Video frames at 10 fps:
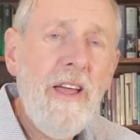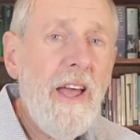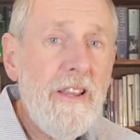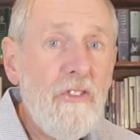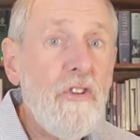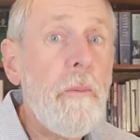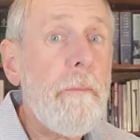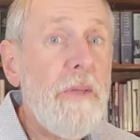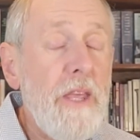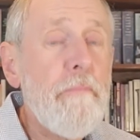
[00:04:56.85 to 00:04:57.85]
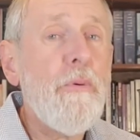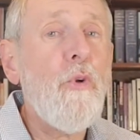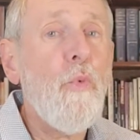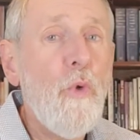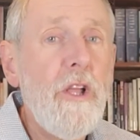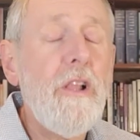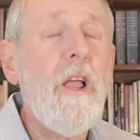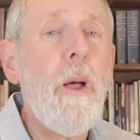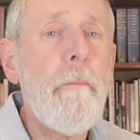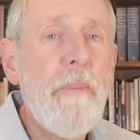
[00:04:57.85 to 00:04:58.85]
And listen, people
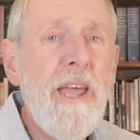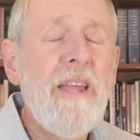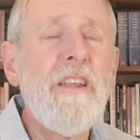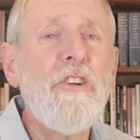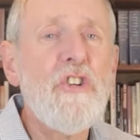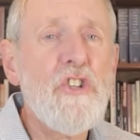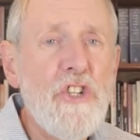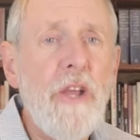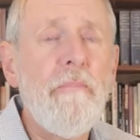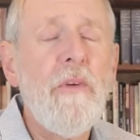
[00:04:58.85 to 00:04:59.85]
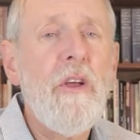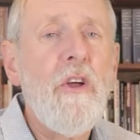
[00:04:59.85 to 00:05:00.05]
will abandon ship